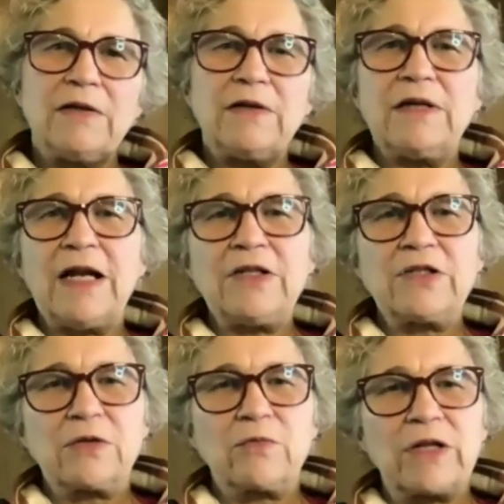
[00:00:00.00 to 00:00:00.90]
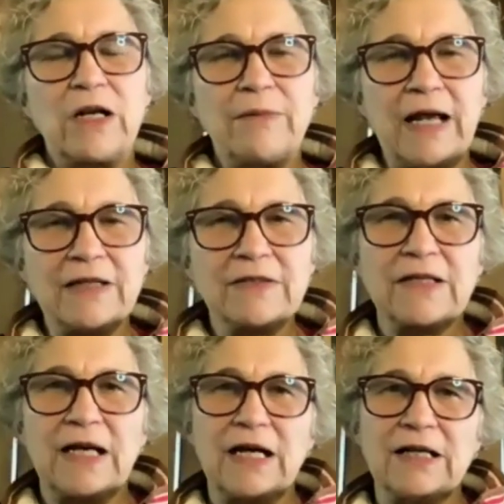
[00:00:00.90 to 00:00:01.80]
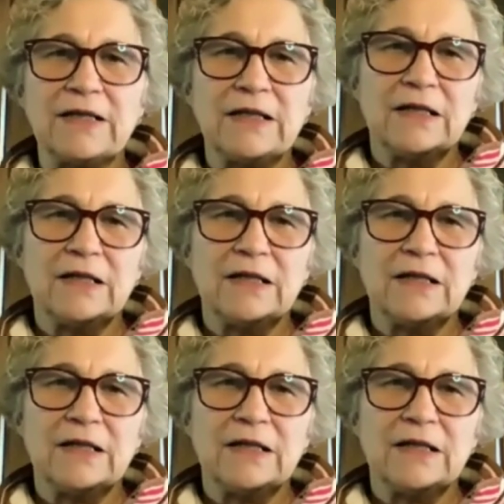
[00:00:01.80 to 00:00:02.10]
nature with our masks on,